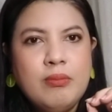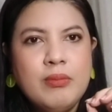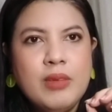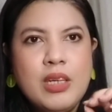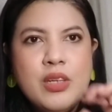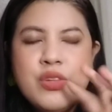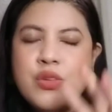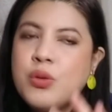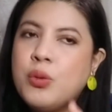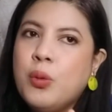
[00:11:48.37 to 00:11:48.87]

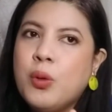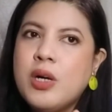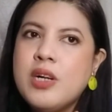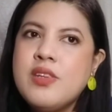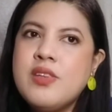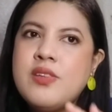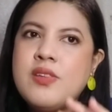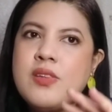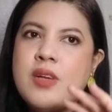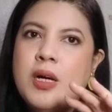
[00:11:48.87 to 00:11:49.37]

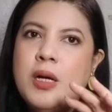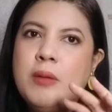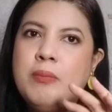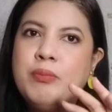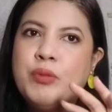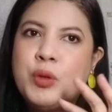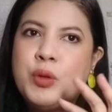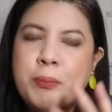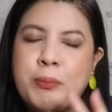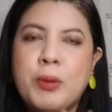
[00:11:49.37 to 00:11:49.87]
scores
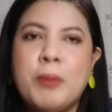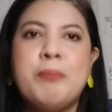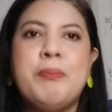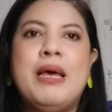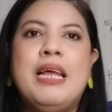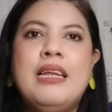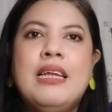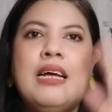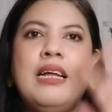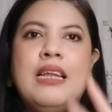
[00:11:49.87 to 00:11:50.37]
to
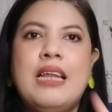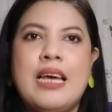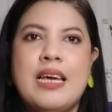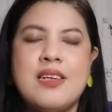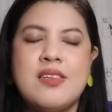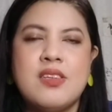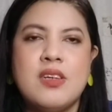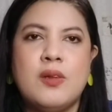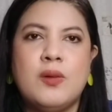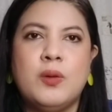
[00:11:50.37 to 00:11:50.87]
propel
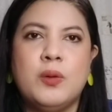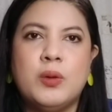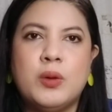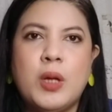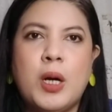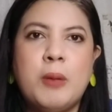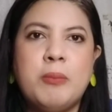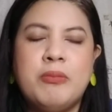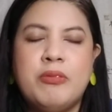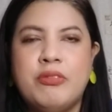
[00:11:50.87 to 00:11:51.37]
Alaiza to
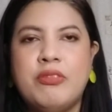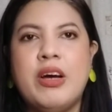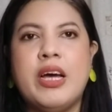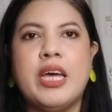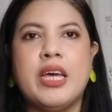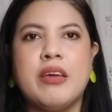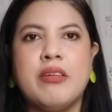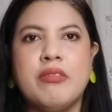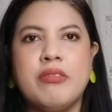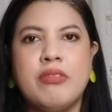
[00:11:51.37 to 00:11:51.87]
top
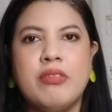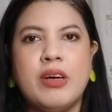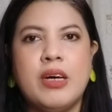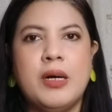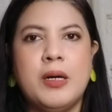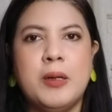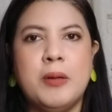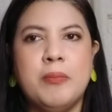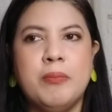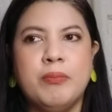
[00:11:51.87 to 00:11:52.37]
5
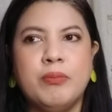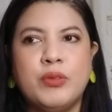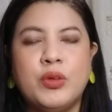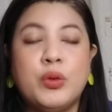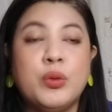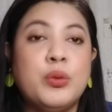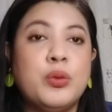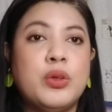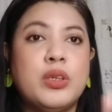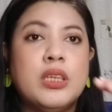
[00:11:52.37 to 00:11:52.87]

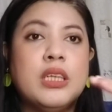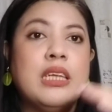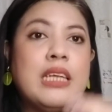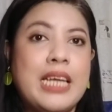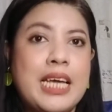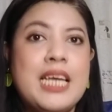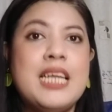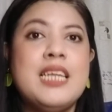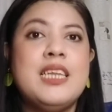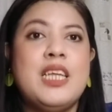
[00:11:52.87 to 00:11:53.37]
to the
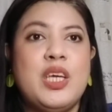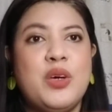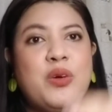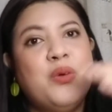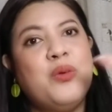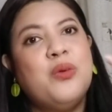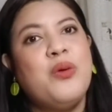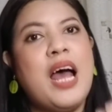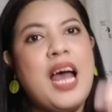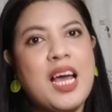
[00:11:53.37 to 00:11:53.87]
lady
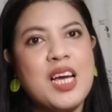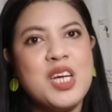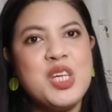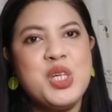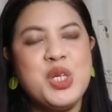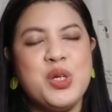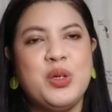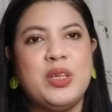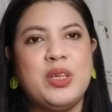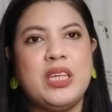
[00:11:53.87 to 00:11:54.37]
who
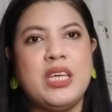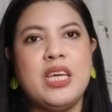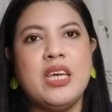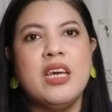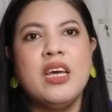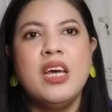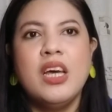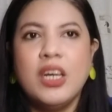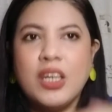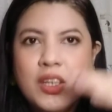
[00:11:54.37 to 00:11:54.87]

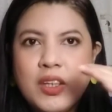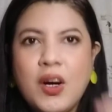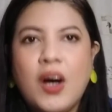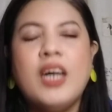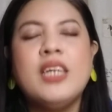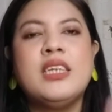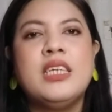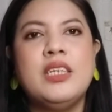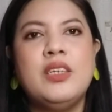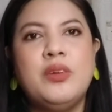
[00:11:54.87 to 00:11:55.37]
actually
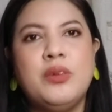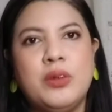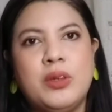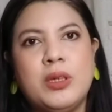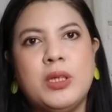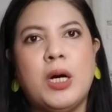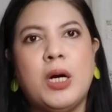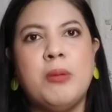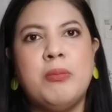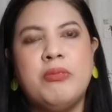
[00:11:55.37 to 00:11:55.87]
got into
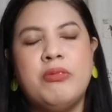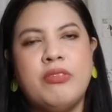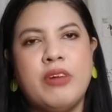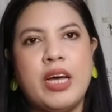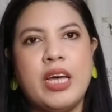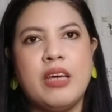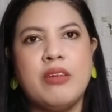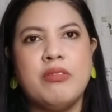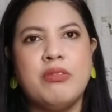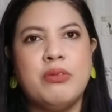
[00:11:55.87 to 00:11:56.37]
top
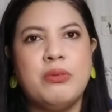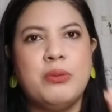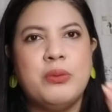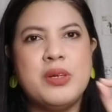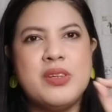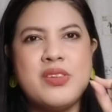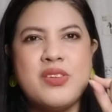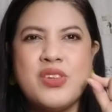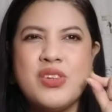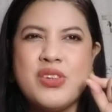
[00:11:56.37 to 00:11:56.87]
5
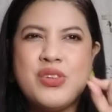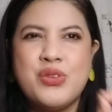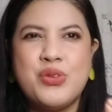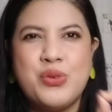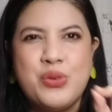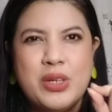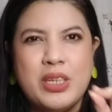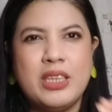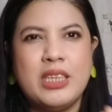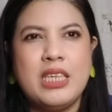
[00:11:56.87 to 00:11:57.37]
was just
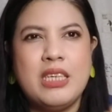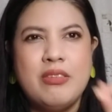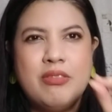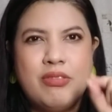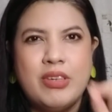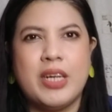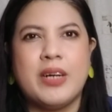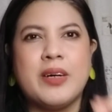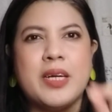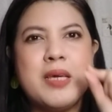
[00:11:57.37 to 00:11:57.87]
really
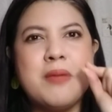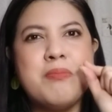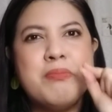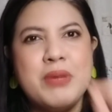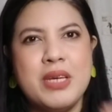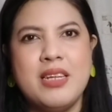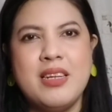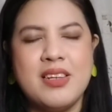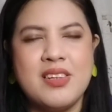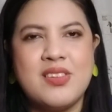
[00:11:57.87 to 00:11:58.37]
very
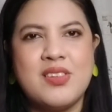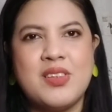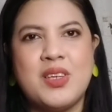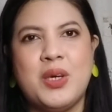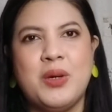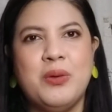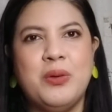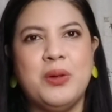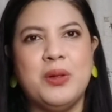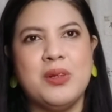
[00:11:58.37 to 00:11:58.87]

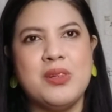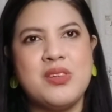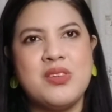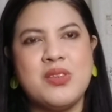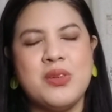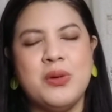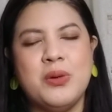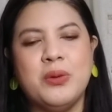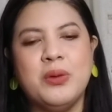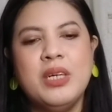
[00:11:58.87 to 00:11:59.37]
minuscule.
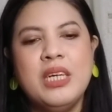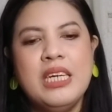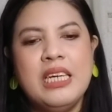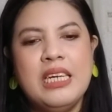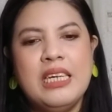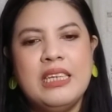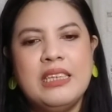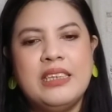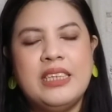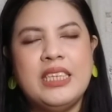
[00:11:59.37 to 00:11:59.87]
So
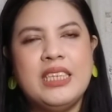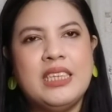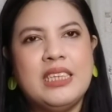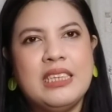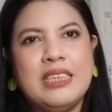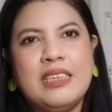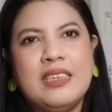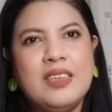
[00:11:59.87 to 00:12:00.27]
they did